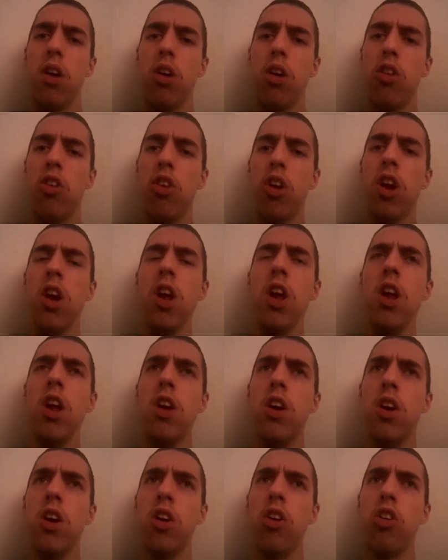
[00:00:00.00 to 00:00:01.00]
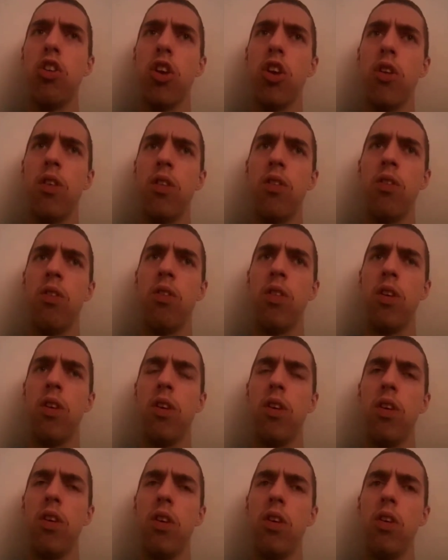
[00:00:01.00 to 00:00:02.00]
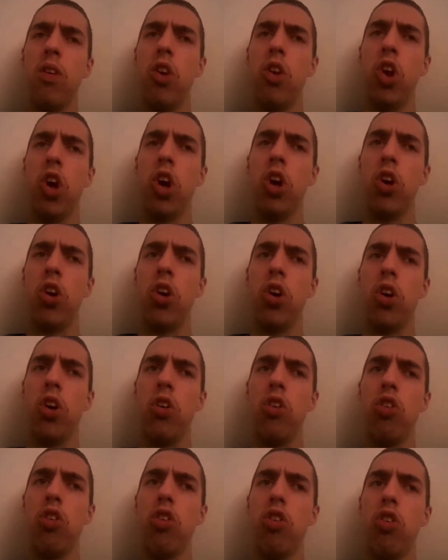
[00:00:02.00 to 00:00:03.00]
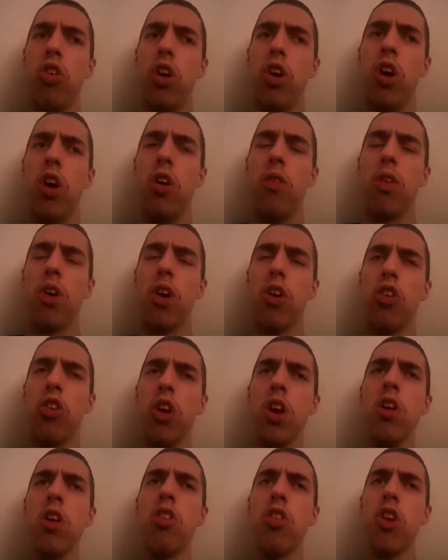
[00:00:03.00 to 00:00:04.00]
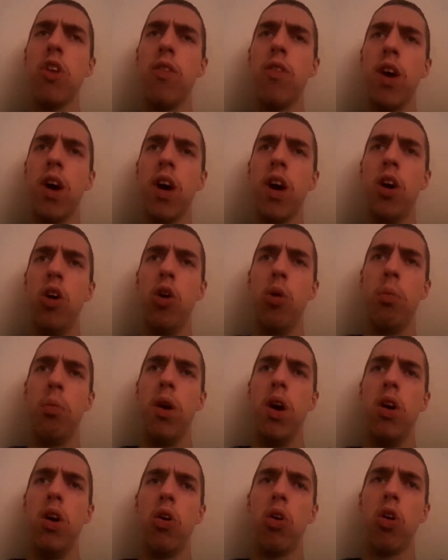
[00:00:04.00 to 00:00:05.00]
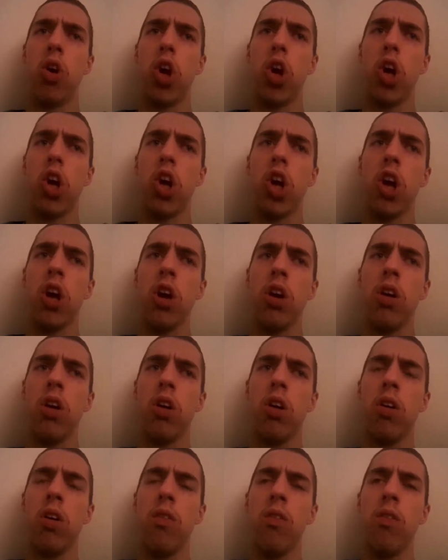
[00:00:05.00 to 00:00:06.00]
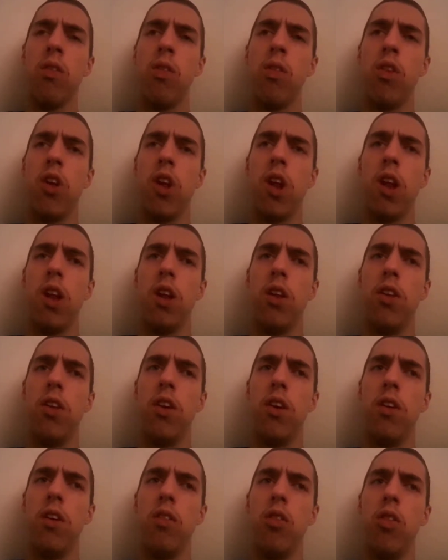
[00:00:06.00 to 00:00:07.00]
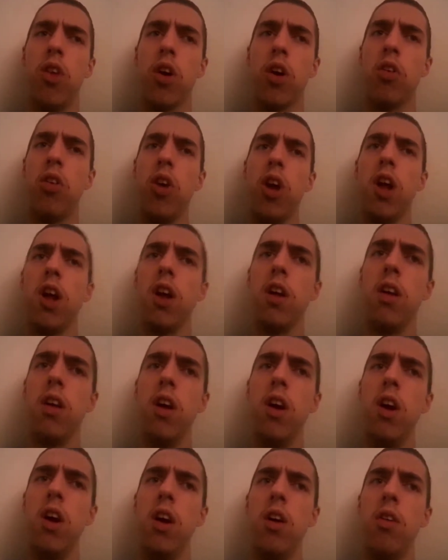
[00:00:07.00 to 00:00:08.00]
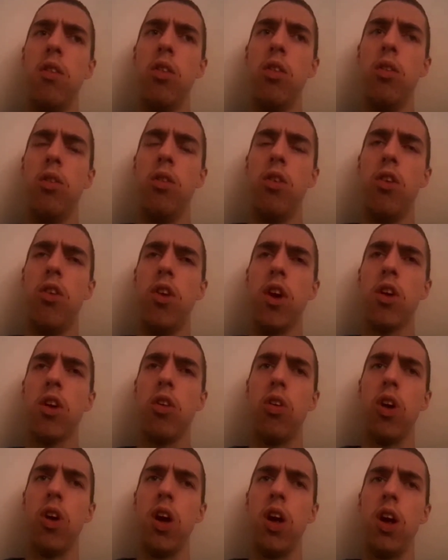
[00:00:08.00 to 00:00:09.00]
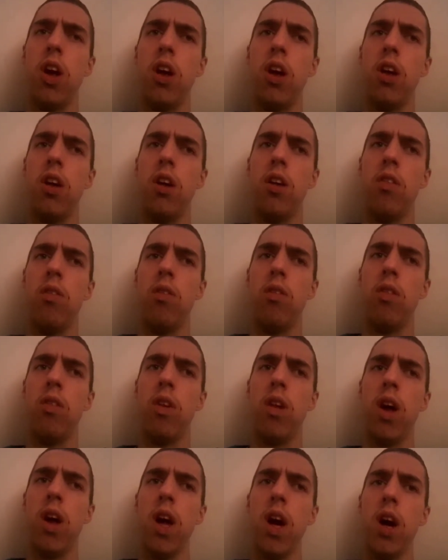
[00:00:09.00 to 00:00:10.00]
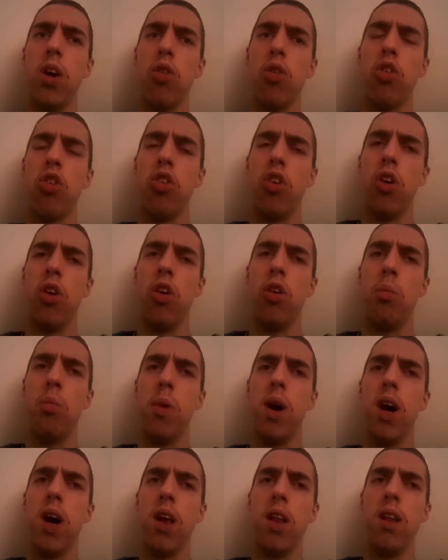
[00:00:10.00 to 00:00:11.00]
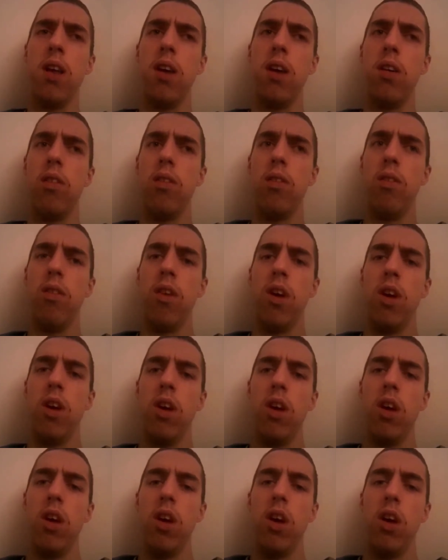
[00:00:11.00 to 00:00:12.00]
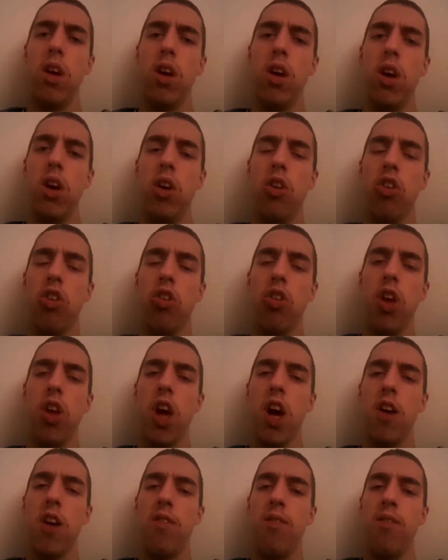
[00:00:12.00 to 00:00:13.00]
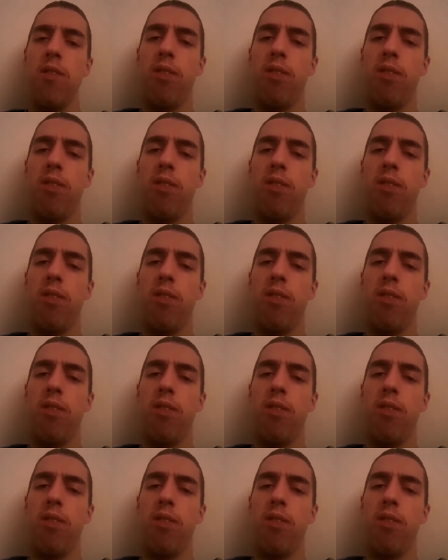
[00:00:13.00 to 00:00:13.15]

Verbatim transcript: Cause they need uh, some uh, judges. Cause they need some help on judging um, the, the decorated the decorated uh, layouts of mine. So yeah.